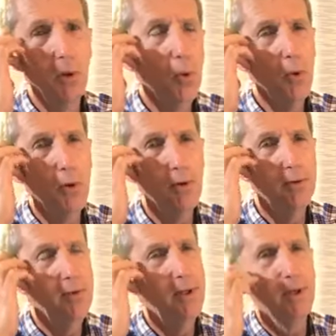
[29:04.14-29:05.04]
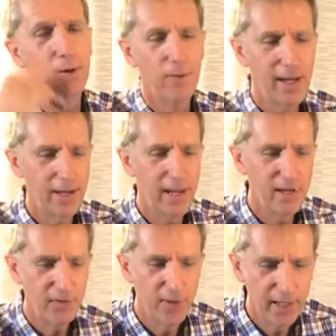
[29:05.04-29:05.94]
the Lord, you know, and that
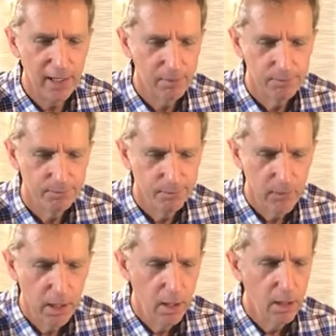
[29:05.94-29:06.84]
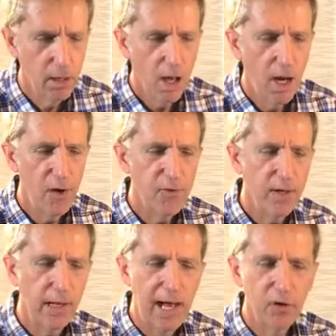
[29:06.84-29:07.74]
kind of thing. God
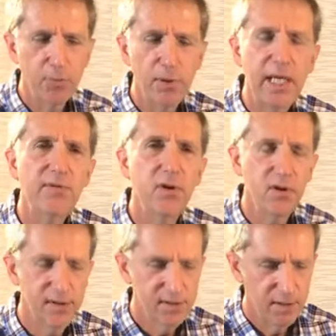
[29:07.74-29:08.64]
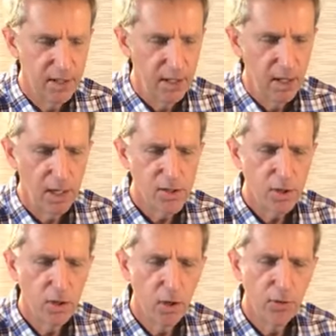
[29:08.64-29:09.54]
often allows believers uh,
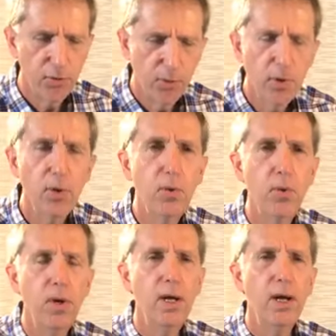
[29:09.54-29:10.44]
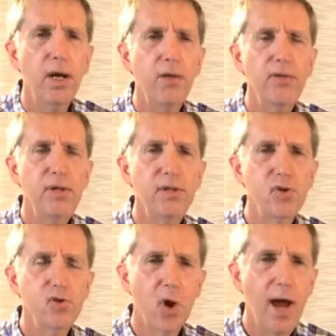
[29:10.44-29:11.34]
to go through uh,
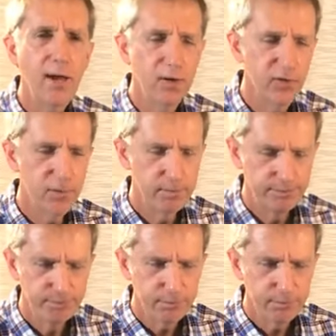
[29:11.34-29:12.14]
these trials